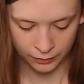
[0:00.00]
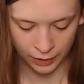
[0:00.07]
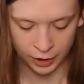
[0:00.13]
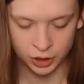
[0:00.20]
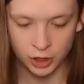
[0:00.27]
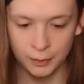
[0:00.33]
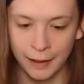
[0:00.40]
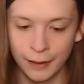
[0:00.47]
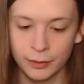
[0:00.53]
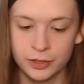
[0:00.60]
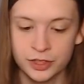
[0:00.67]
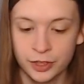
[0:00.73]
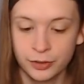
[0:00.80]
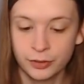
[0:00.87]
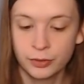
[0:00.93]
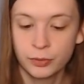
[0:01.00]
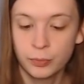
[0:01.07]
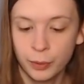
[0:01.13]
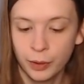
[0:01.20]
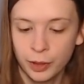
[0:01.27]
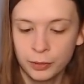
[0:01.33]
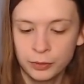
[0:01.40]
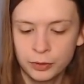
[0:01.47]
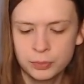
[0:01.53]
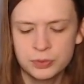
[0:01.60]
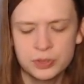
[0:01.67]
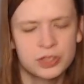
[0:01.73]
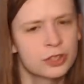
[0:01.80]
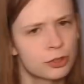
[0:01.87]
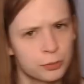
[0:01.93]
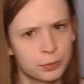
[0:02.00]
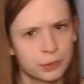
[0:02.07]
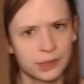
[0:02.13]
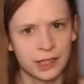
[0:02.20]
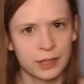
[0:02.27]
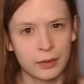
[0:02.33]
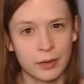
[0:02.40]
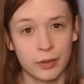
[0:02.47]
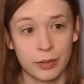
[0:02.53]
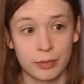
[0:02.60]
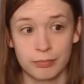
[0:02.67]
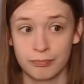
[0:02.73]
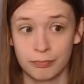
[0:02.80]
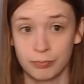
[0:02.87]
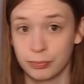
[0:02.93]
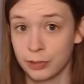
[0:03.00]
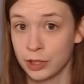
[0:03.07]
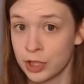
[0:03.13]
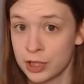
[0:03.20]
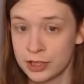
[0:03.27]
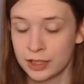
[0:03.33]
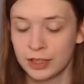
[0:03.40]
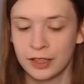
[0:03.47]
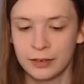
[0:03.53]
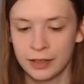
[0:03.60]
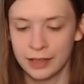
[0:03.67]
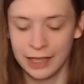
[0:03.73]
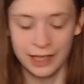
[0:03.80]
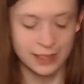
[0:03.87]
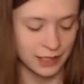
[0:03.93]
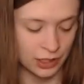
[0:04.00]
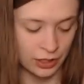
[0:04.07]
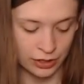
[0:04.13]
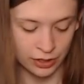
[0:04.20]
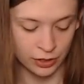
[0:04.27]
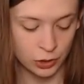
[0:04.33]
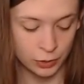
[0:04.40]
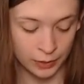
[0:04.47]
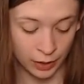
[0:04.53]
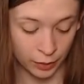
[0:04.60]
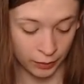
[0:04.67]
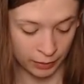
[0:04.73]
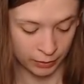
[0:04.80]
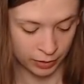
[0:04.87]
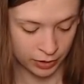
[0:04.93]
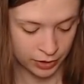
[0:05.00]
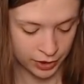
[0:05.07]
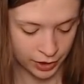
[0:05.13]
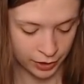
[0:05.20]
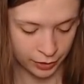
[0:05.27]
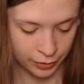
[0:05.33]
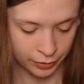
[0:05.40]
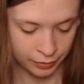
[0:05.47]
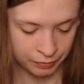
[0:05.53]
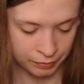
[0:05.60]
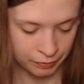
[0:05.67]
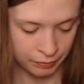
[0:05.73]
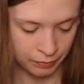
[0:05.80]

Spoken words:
Fractured Power Stone. Our groups do play with Planechase a lot, and that is just a 2-mana ramper, so